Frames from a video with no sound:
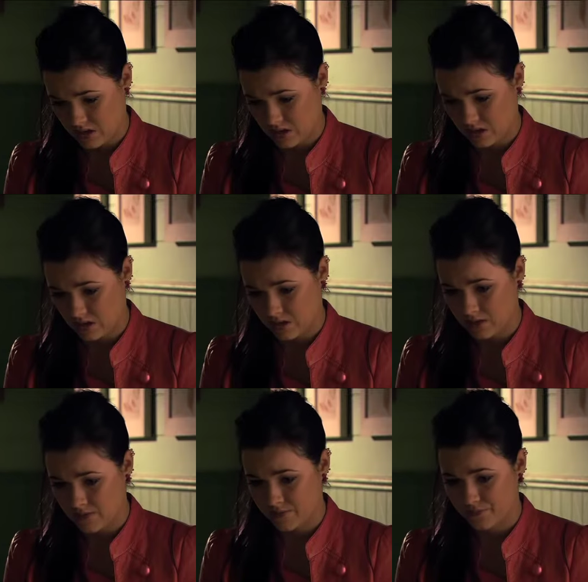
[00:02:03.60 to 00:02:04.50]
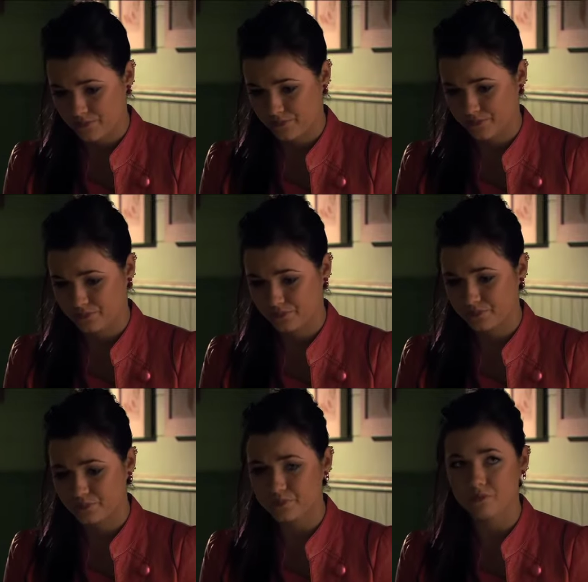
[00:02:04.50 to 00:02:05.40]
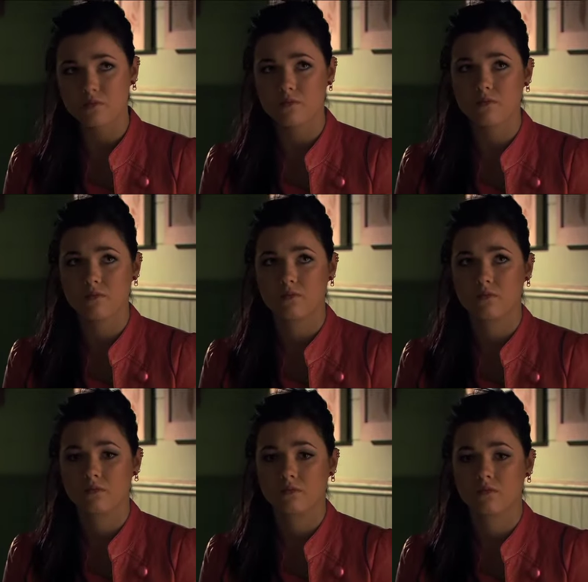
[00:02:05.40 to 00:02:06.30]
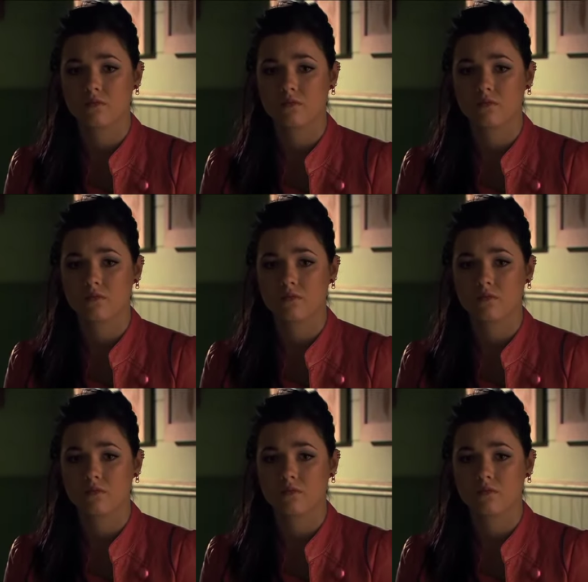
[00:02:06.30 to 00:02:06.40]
Nothing is said.